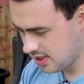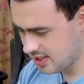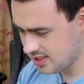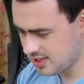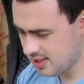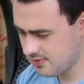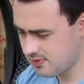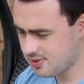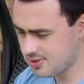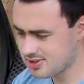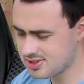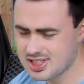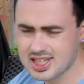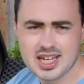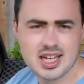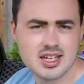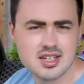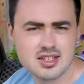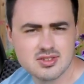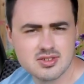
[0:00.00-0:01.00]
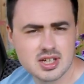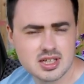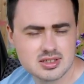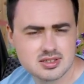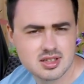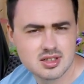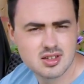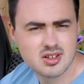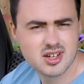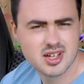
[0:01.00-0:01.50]
And if you're sitting in
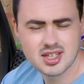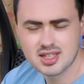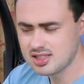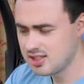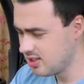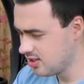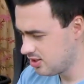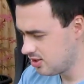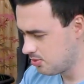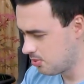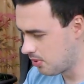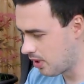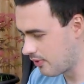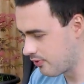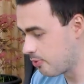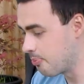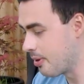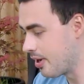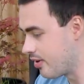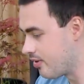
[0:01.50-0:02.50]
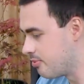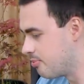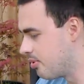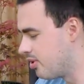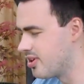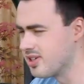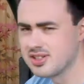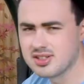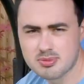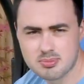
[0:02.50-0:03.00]
direct sunlight, you will have to bear in
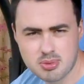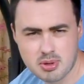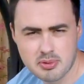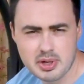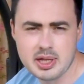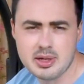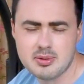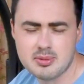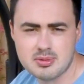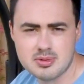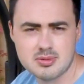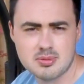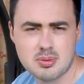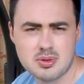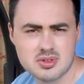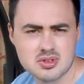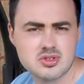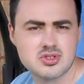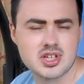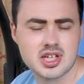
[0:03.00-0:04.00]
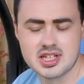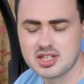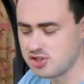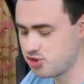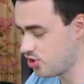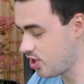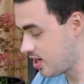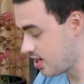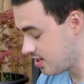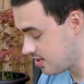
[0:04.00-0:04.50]
mind you probably would want to sit in
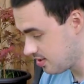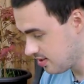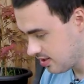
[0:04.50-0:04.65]
the shade.